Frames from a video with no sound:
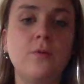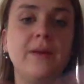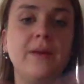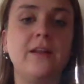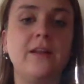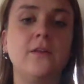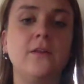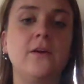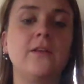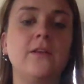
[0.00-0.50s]
way
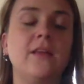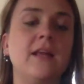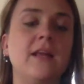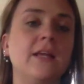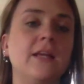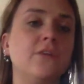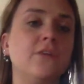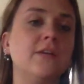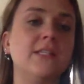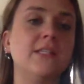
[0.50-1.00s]
to learn that
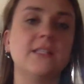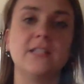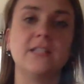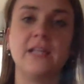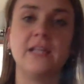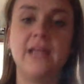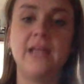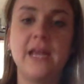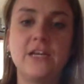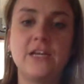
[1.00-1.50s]
increases
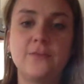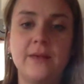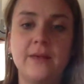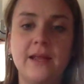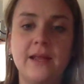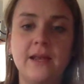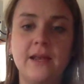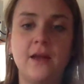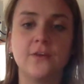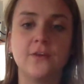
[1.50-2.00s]

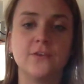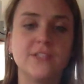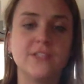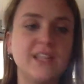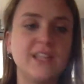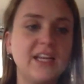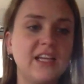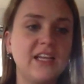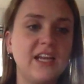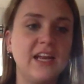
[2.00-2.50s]
engagement,
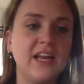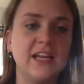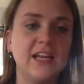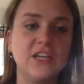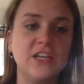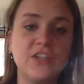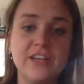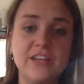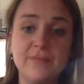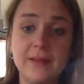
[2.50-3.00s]
understanding, and
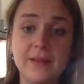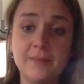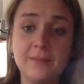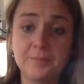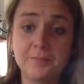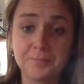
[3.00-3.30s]
achievement.